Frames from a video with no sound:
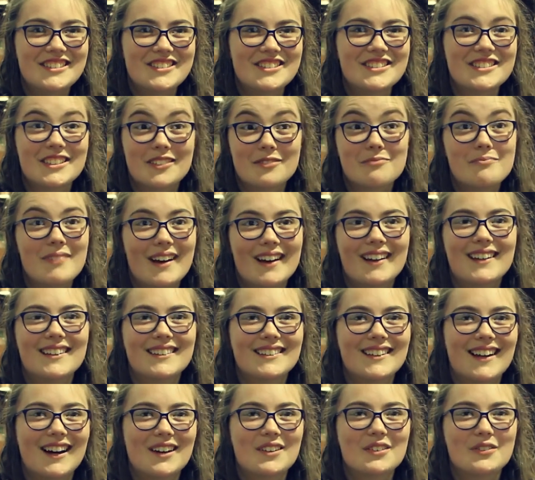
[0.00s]
teachers I've met
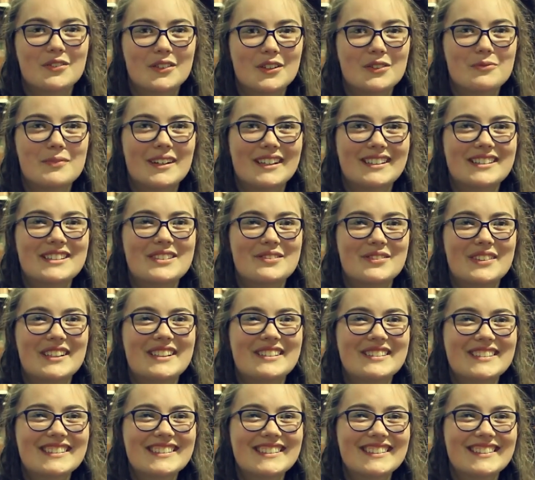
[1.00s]
out of all my
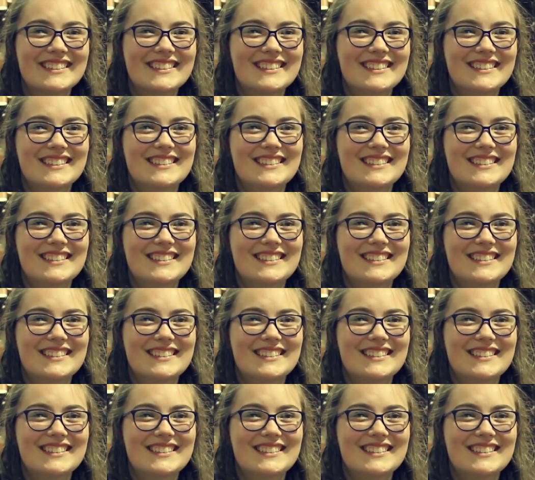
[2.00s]
interviews.